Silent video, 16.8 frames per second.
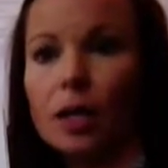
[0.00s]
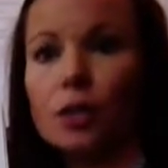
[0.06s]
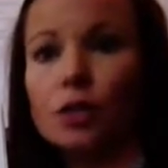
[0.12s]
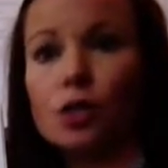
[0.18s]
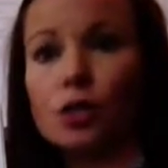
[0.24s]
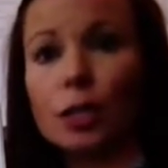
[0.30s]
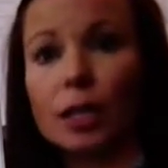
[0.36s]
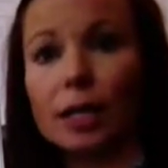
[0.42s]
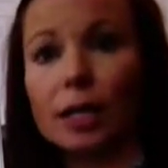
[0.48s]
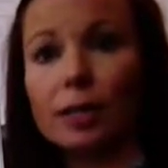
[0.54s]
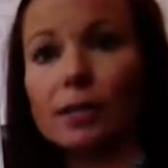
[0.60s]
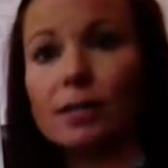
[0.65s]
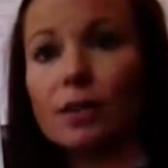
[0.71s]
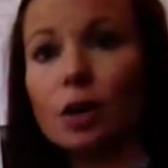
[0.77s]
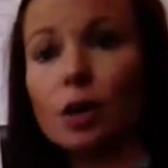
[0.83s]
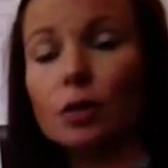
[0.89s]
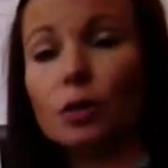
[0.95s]

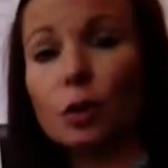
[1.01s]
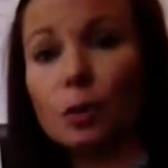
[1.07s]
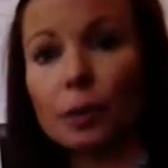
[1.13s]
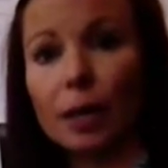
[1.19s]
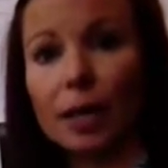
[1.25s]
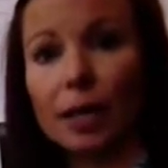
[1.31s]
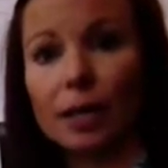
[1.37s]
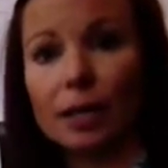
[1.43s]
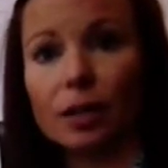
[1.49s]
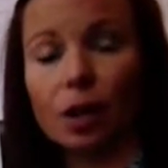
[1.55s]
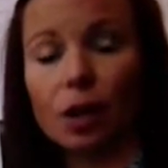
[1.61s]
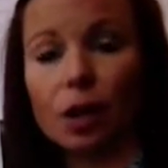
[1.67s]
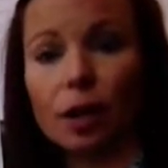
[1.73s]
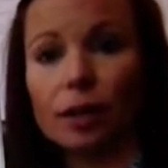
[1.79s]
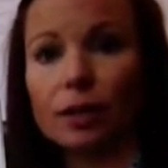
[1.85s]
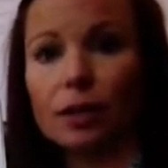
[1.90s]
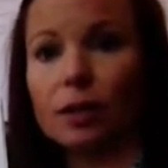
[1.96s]
Genes are located
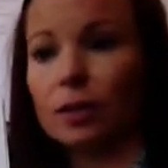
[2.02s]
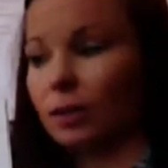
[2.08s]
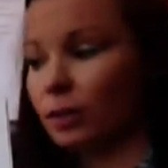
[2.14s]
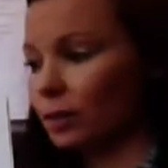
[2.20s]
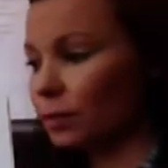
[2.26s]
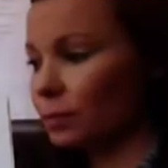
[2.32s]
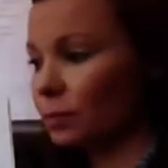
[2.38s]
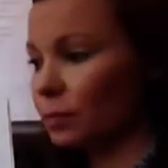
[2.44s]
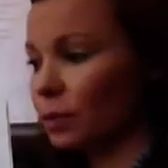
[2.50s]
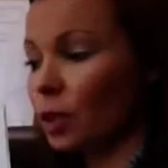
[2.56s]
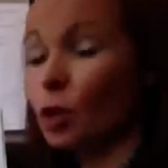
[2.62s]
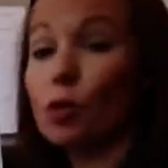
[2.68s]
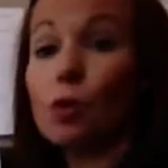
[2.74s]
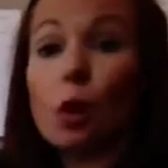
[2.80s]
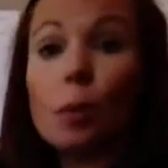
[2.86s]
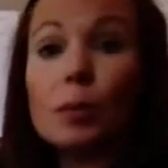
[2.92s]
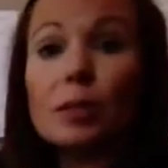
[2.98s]
on
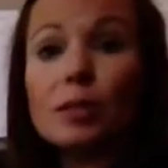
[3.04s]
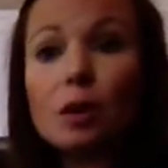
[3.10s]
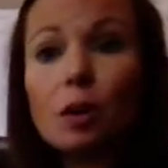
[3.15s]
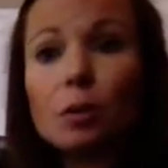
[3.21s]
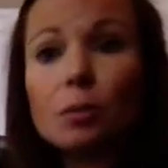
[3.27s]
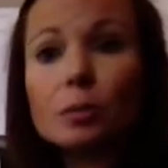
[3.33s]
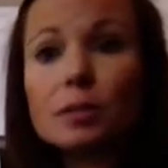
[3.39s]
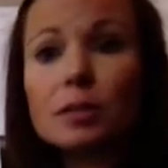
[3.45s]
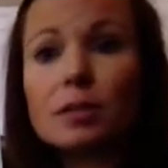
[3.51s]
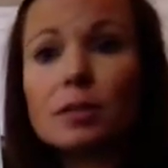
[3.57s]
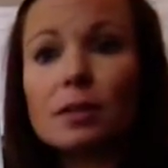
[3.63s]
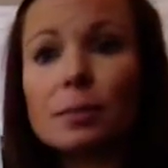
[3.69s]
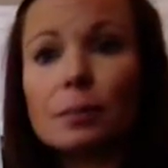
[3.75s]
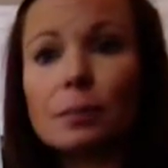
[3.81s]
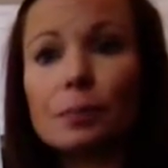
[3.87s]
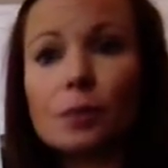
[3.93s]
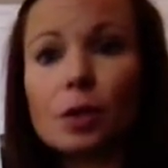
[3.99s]
chromosomes,
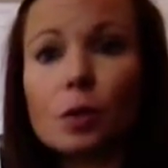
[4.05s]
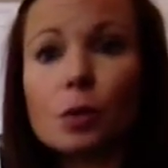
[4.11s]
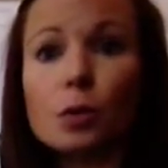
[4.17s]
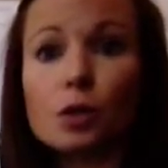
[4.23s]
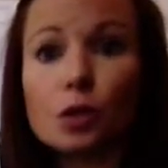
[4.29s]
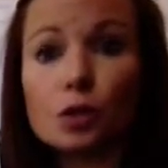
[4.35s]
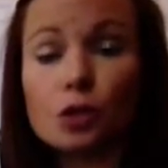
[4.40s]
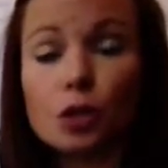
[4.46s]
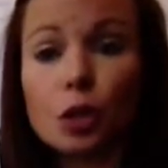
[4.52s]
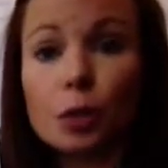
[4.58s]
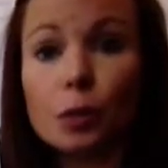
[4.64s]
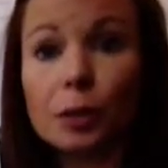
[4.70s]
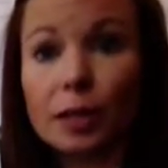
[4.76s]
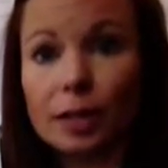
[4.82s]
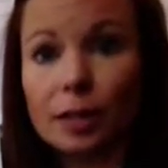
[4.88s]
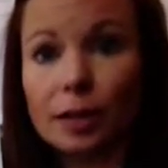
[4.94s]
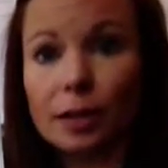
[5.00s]
which are shown
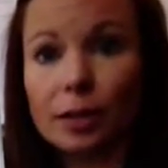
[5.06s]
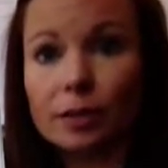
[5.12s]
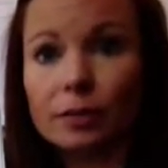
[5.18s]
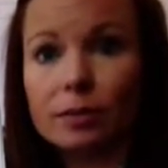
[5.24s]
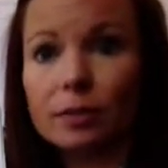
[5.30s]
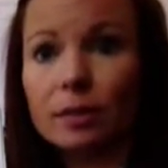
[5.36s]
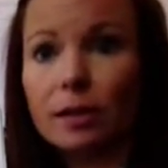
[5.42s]
here,